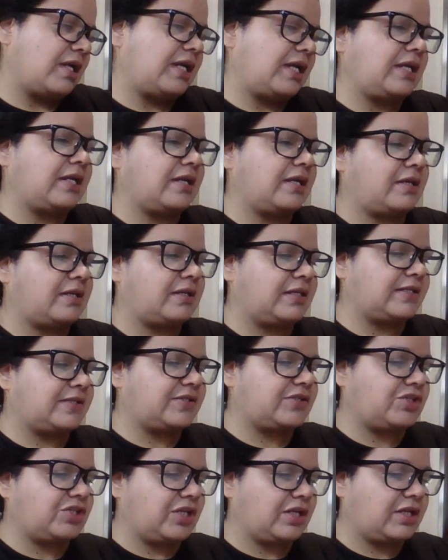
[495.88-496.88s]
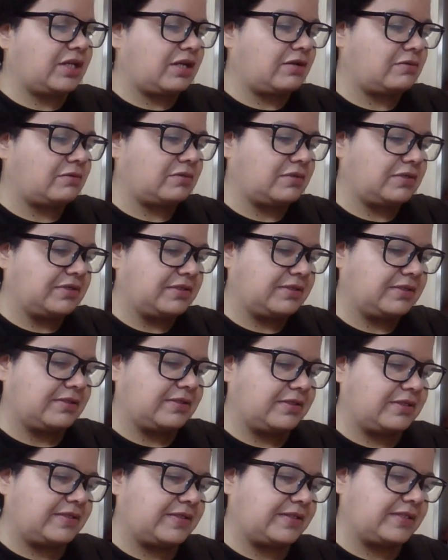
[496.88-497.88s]
And let's check it out.
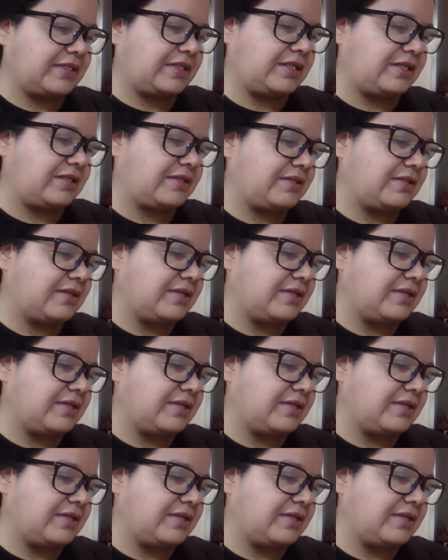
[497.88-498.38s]
Let's see.